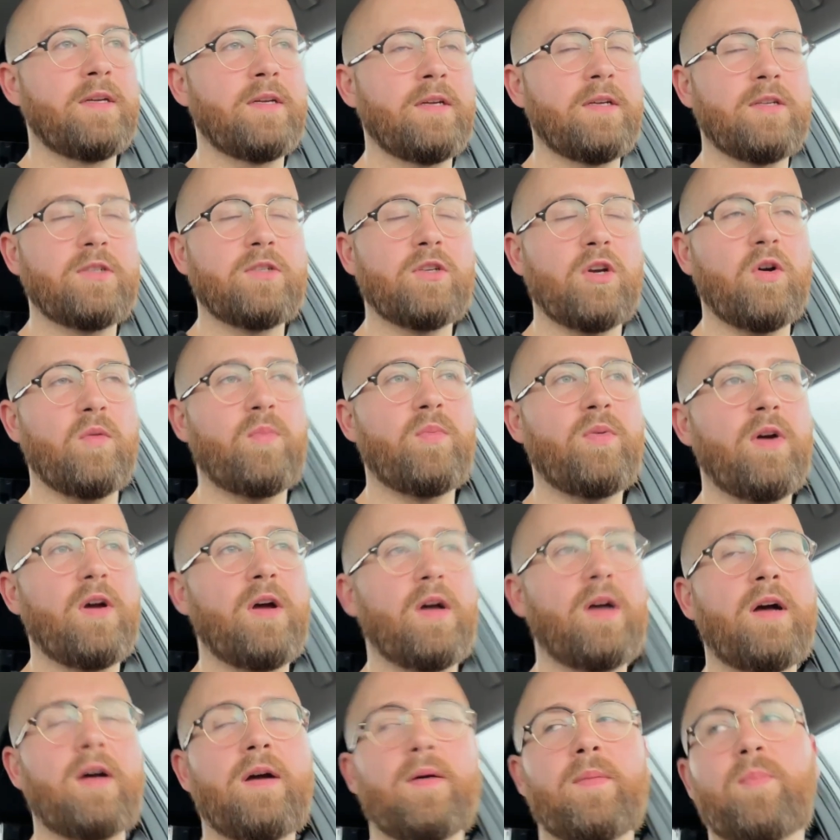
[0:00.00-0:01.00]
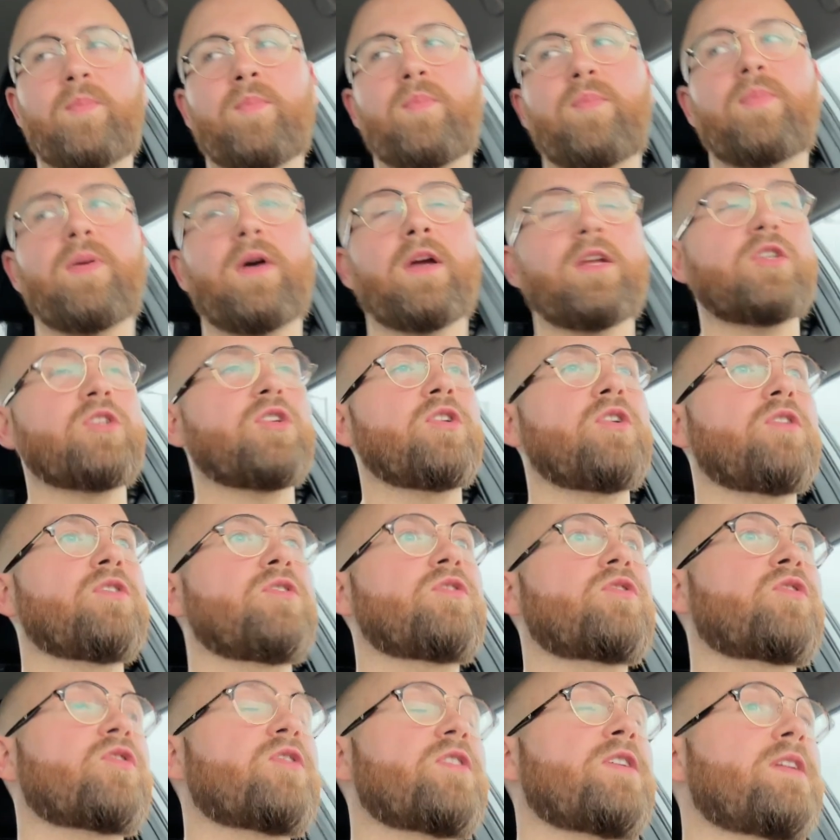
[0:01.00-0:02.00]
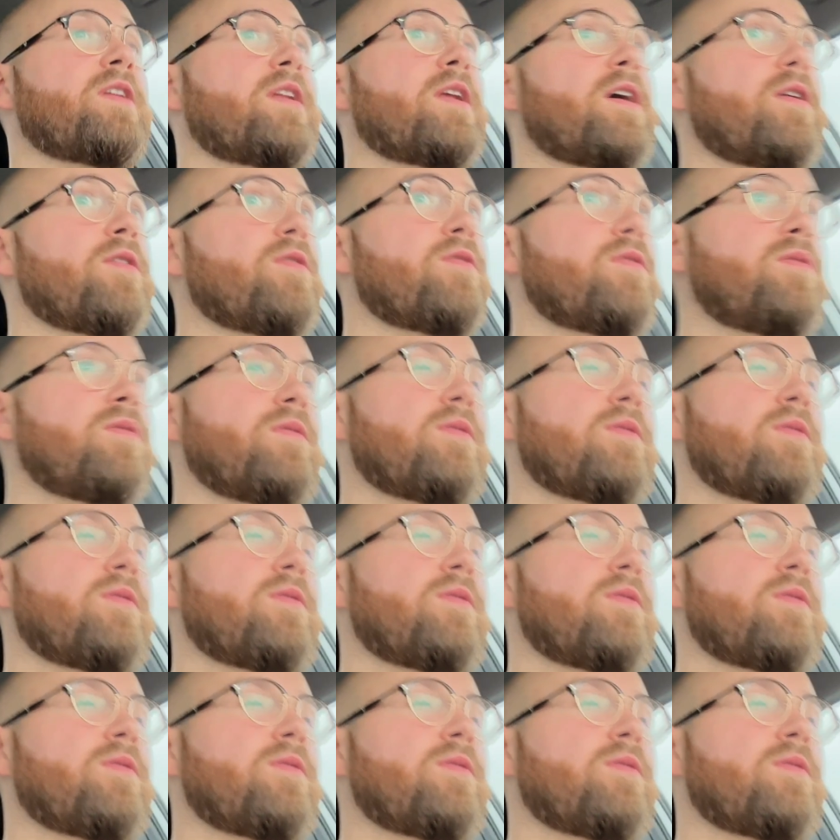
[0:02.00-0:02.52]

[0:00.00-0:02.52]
So I'll put a picture on screen now